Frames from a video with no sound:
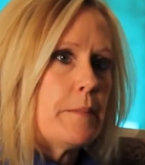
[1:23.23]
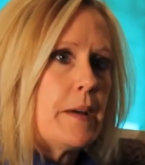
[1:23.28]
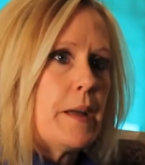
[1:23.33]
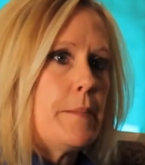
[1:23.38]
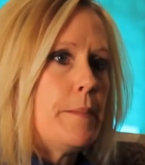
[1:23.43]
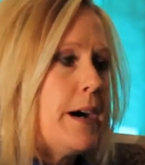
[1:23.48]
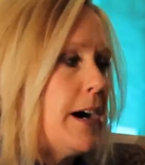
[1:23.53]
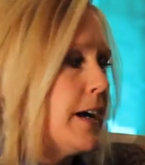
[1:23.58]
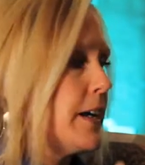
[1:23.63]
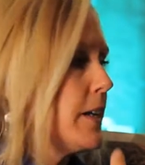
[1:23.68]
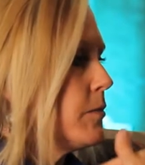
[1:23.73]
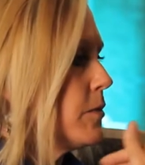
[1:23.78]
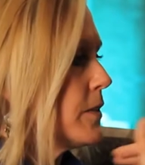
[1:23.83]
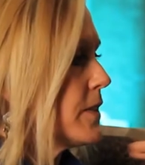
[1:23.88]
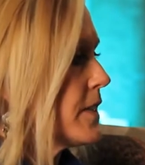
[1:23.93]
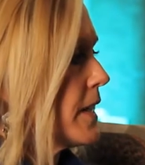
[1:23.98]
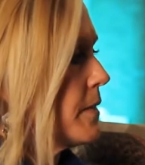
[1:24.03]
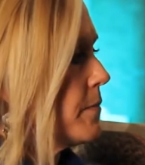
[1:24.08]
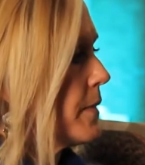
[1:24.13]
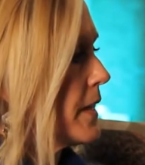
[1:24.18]
my body will
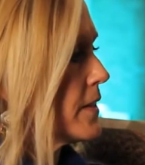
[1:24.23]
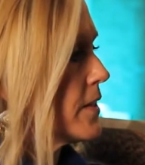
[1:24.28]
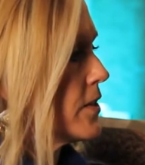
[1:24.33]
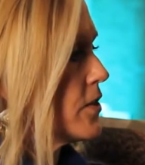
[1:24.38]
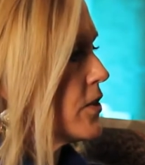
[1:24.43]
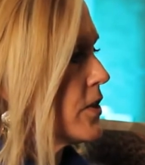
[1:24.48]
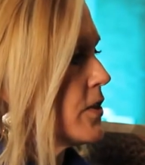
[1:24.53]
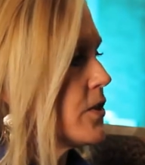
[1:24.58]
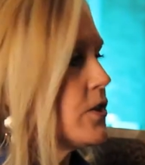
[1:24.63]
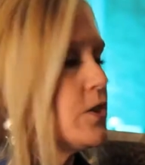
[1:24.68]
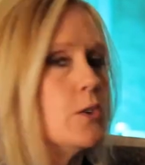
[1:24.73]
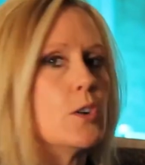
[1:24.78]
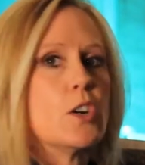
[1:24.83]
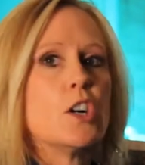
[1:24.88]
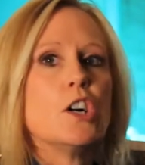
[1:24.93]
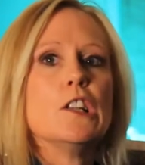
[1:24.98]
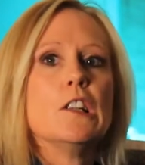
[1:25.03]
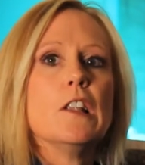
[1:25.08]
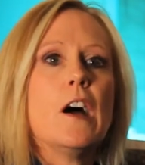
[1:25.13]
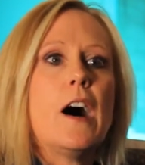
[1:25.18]
send messages to
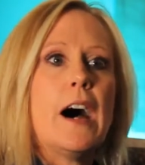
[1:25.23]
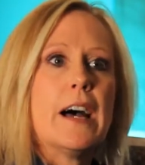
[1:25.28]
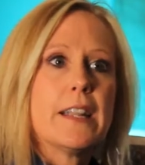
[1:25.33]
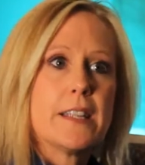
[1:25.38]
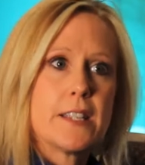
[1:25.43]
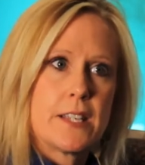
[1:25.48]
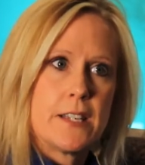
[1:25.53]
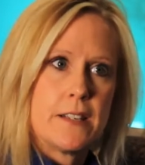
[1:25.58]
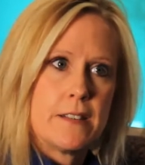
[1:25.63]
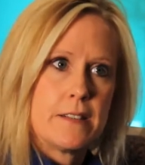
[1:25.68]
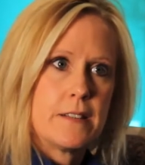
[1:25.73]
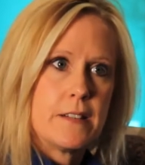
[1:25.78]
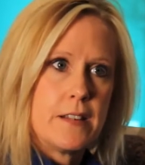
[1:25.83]
clot